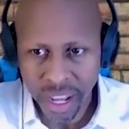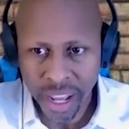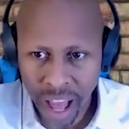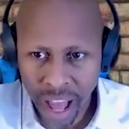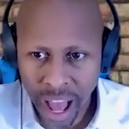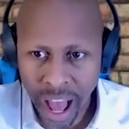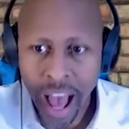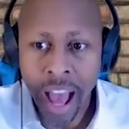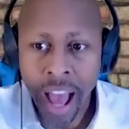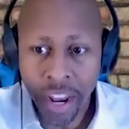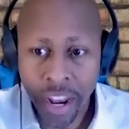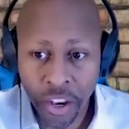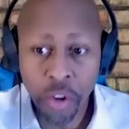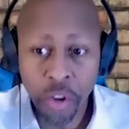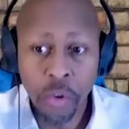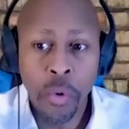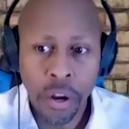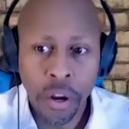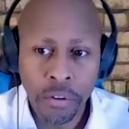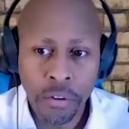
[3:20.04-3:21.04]
I
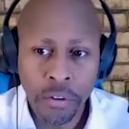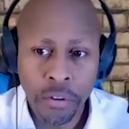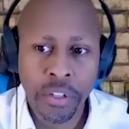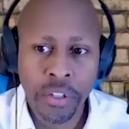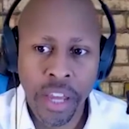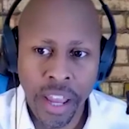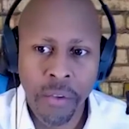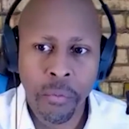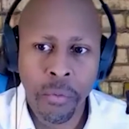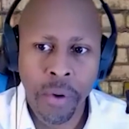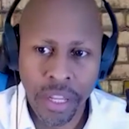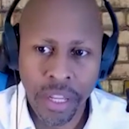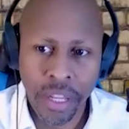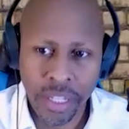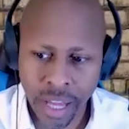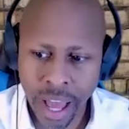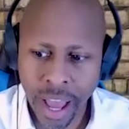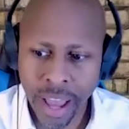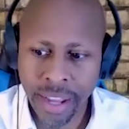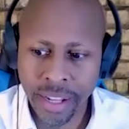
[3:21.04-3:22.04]
do understand what it's
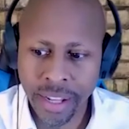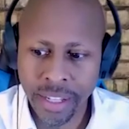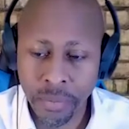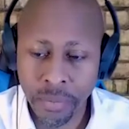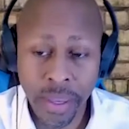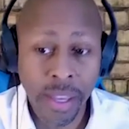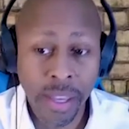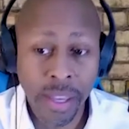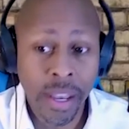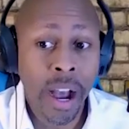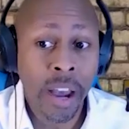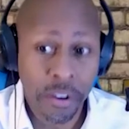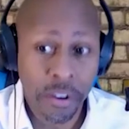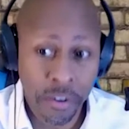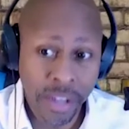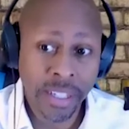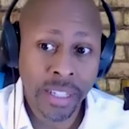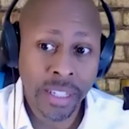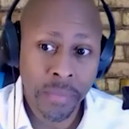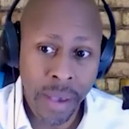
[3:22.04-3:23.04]
like to be
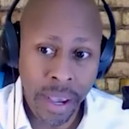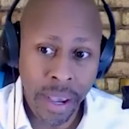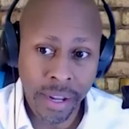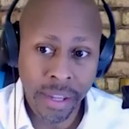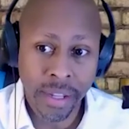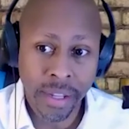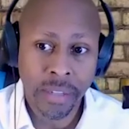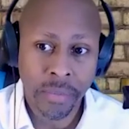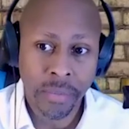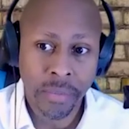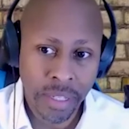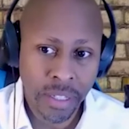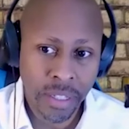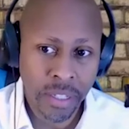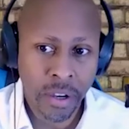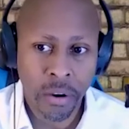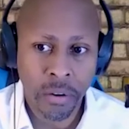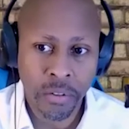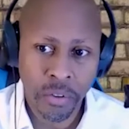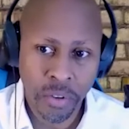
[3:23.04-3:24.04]
underestimated, to be
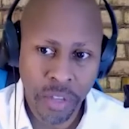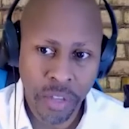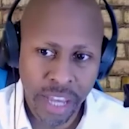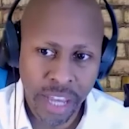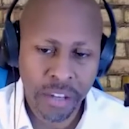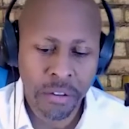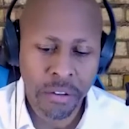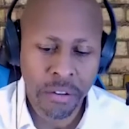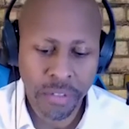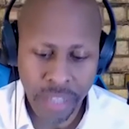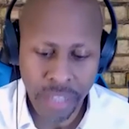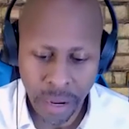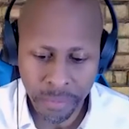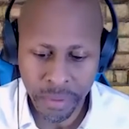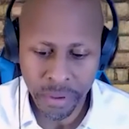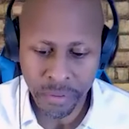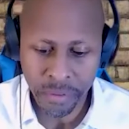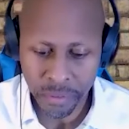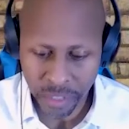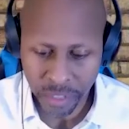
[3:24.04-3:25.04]
told you can't do
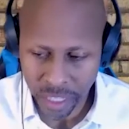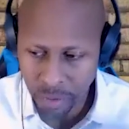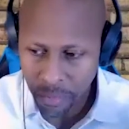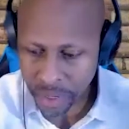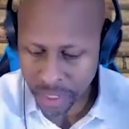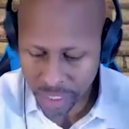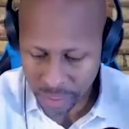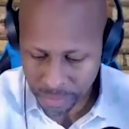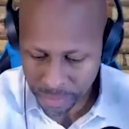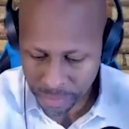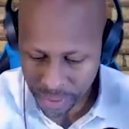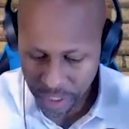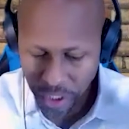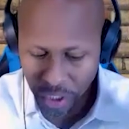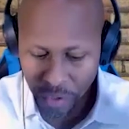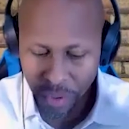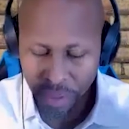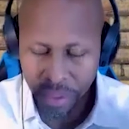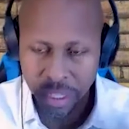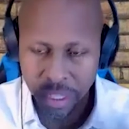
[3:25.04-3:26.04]
something, for someone to put
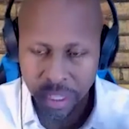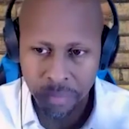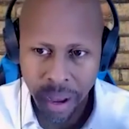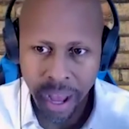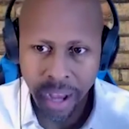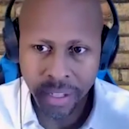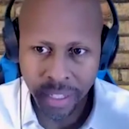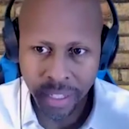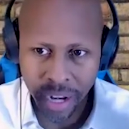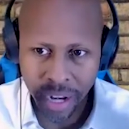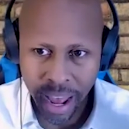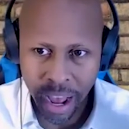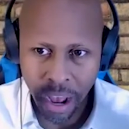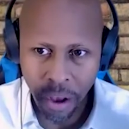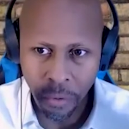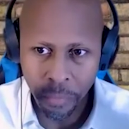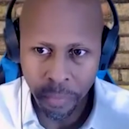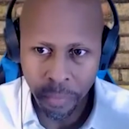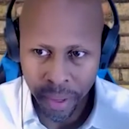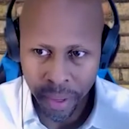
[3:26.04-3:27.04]
you in this box, and
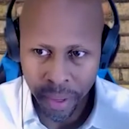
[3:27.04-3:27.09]
how